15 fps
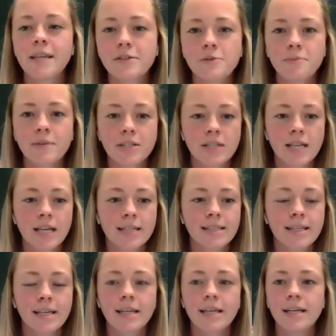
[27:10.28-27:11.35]
Thanks so much,
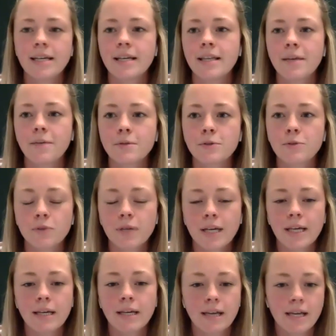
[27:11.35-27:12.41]
Lexy. That was
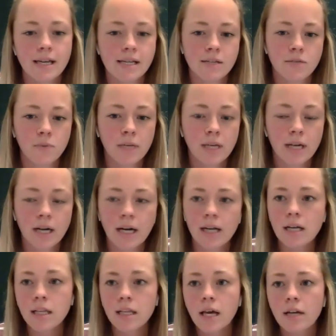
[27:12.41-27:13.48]
great. And we got
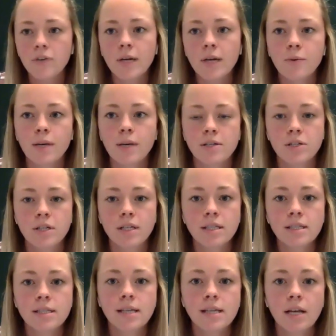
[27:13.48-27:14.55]
a lot of great
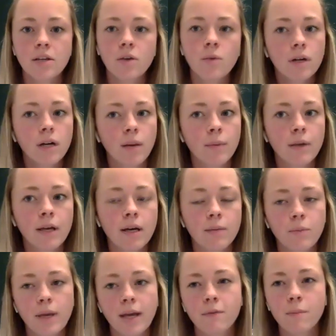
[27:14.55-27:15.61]
questions. I know we're coming up.
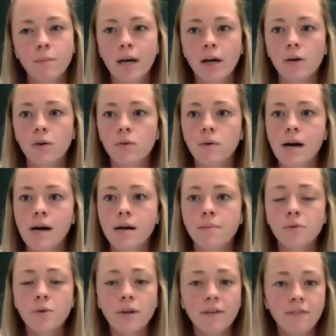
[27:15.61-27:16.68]
We have about
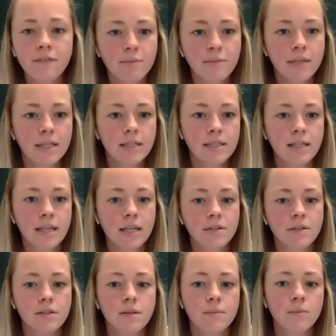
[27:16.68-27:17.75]
3 to 5 minutes to
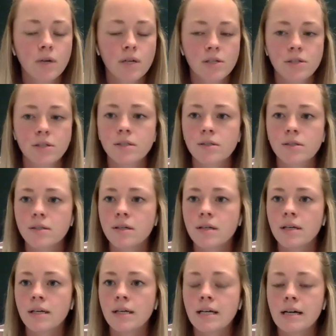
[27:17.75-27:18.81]
answer some questions
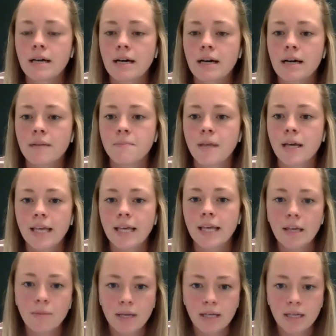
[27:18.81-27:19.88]
that
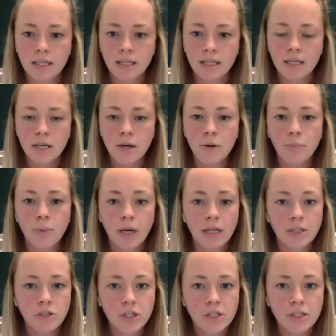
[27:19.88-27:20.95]
came in.
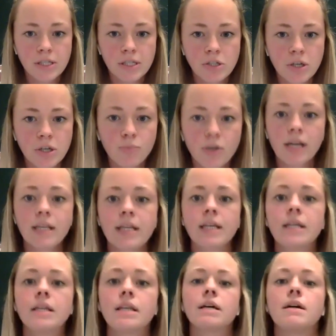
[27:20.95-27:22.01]
But just to jump right
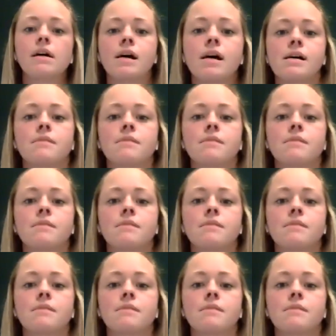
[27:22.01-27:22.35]
in,